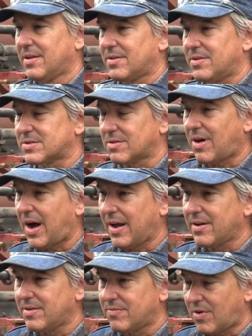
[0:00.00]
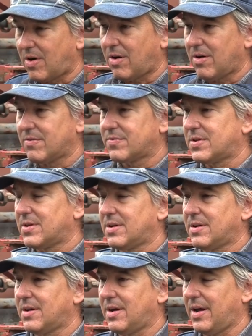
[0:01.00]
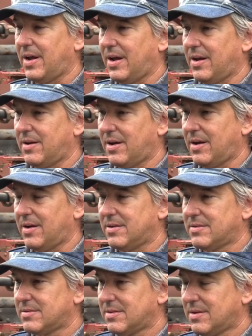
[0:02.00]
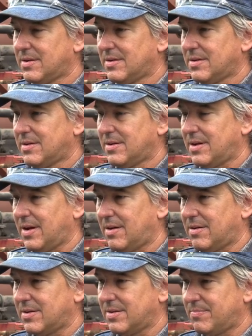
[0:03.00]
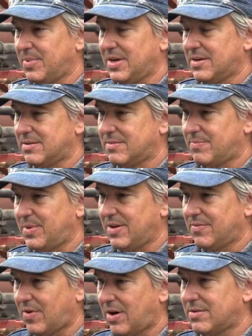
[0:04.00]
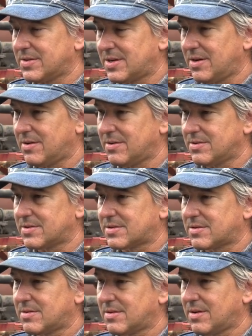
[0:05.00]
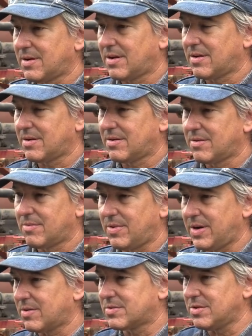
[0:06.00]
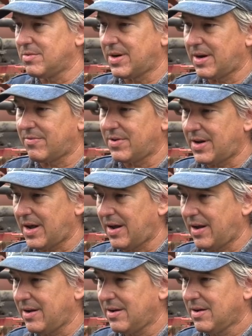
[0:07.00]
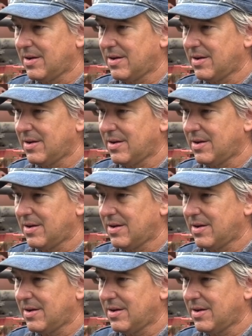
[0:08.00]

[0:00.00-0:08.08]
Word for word: there's a lot involved, and you know, being volunteers, we don't do it every day.